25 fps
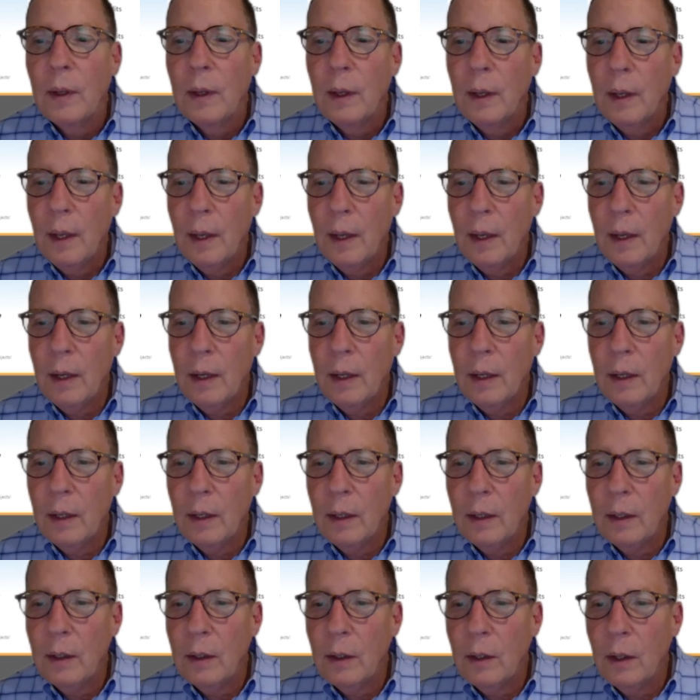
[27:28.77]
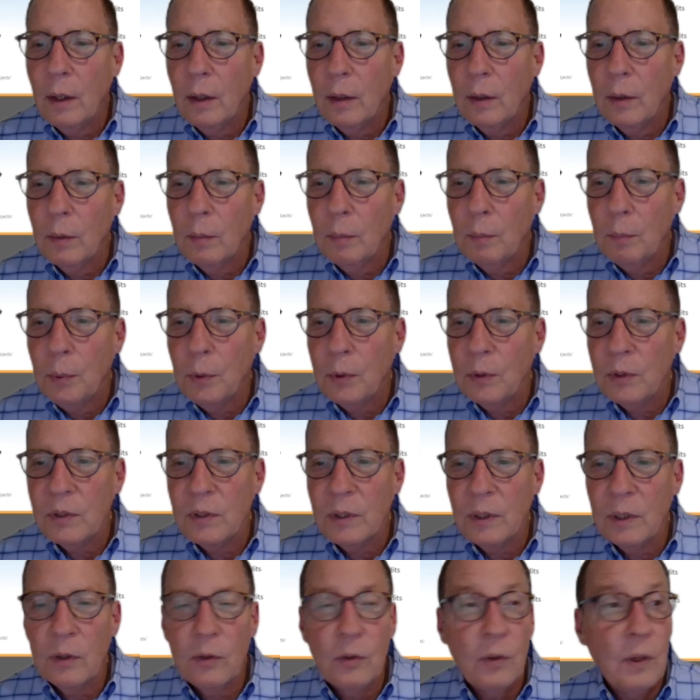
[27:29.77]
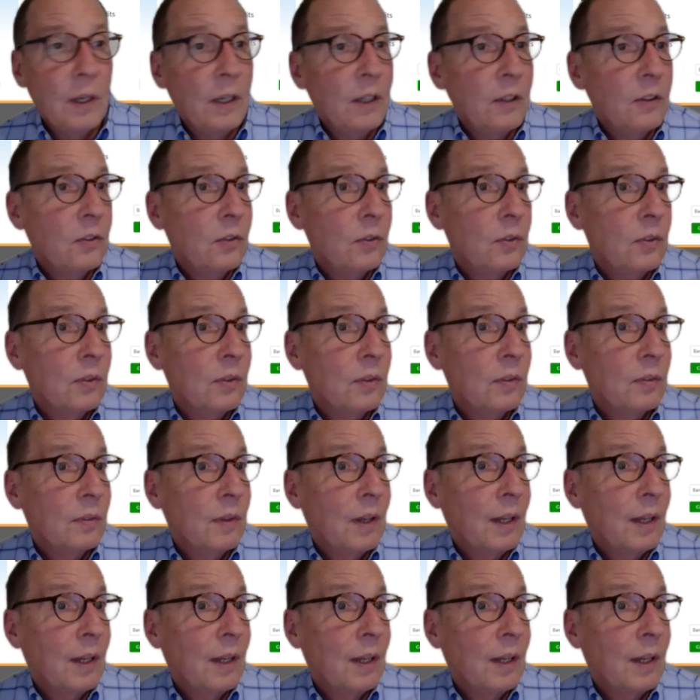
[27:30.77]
and purchasing credits.